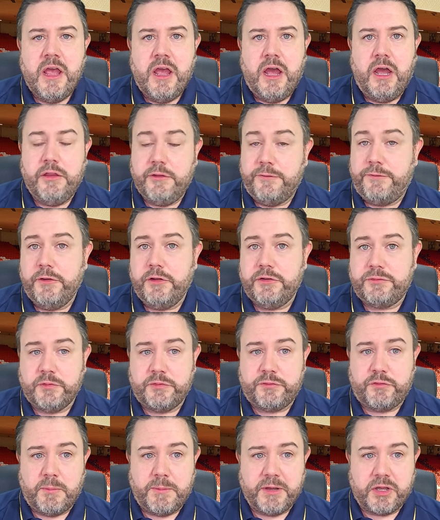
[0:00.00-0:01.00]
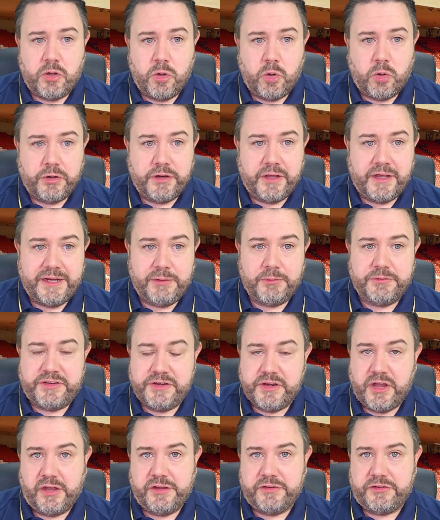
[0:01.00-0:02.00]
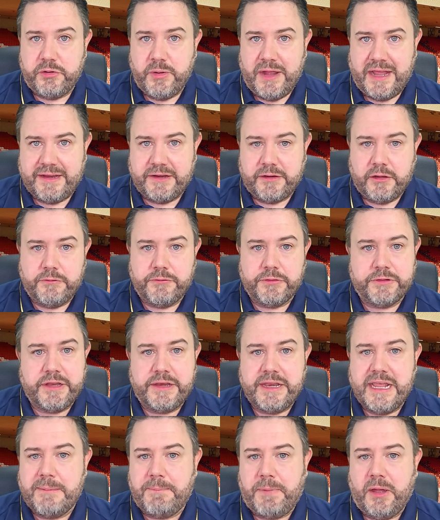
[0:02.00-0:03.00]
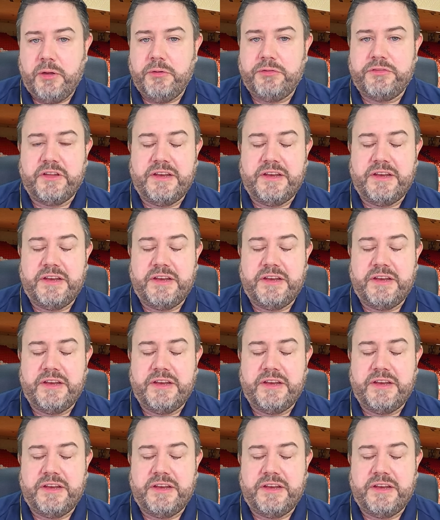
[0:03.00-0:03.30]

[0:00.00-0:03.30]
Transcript: The first was from a corner, and it was Knight who headed over at the near post.